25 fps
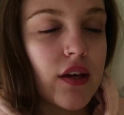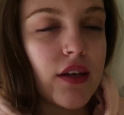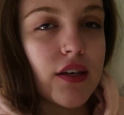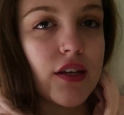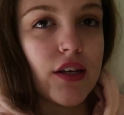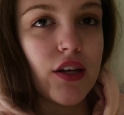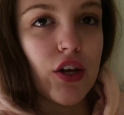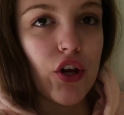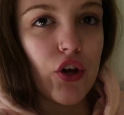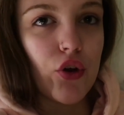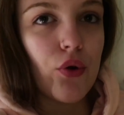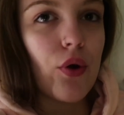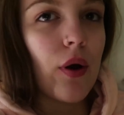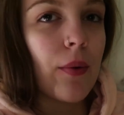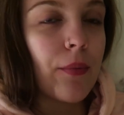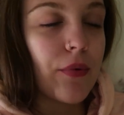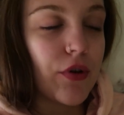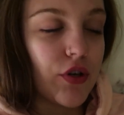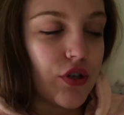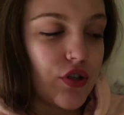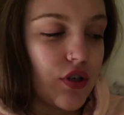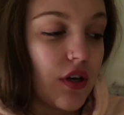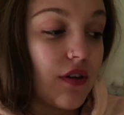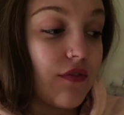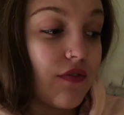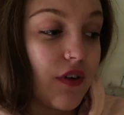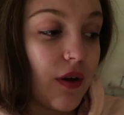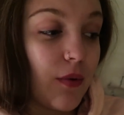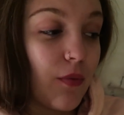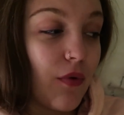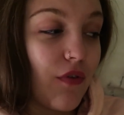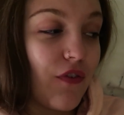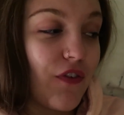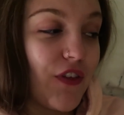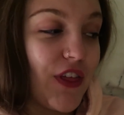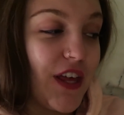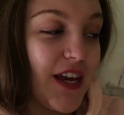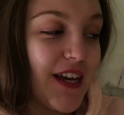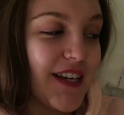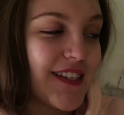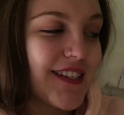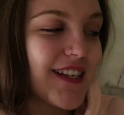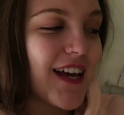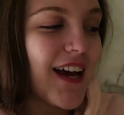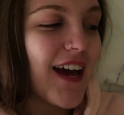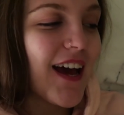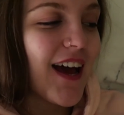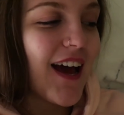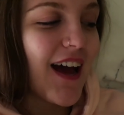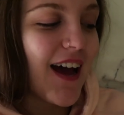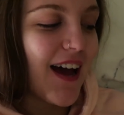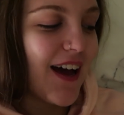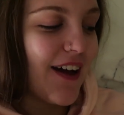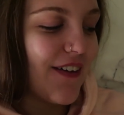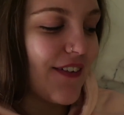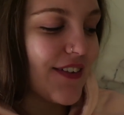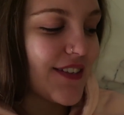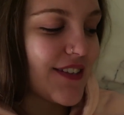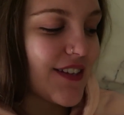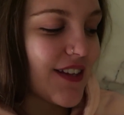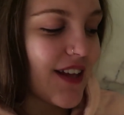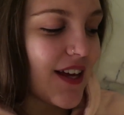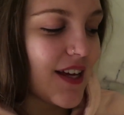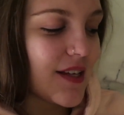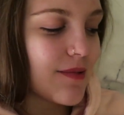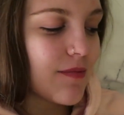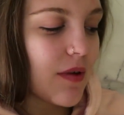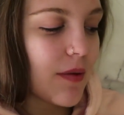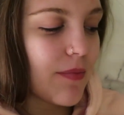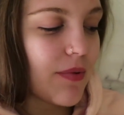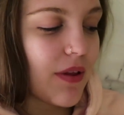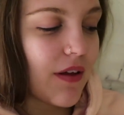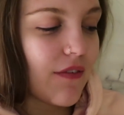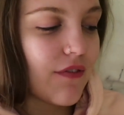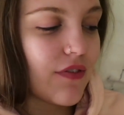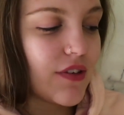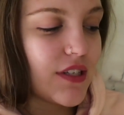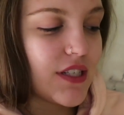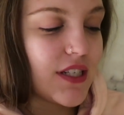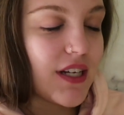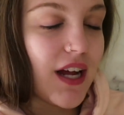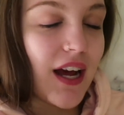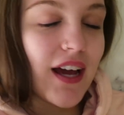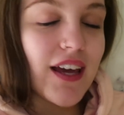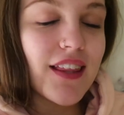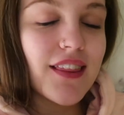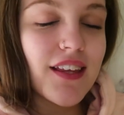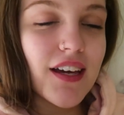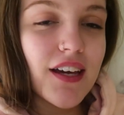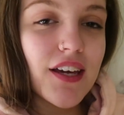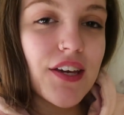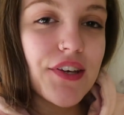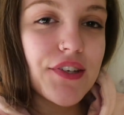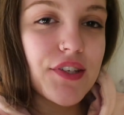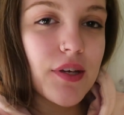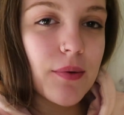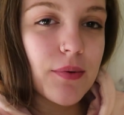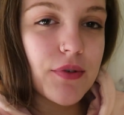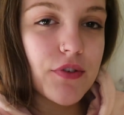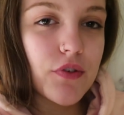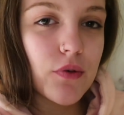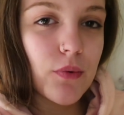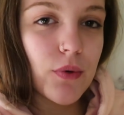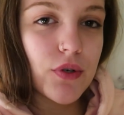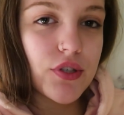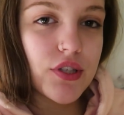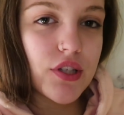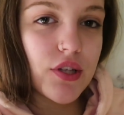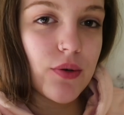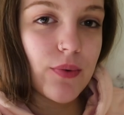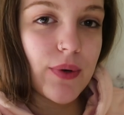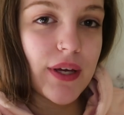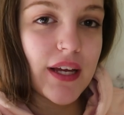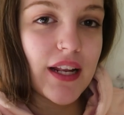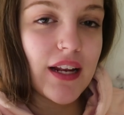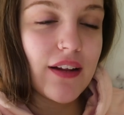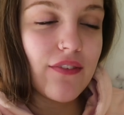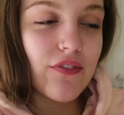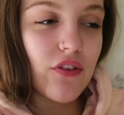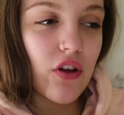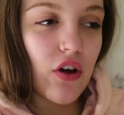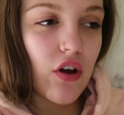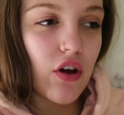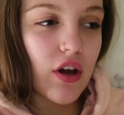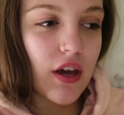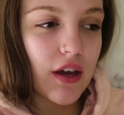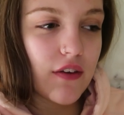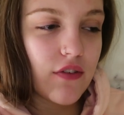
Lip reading: you know, I'm gonna try and find one for this. So that is my plan for tonight. Thank you so much for watching the weekly vlog.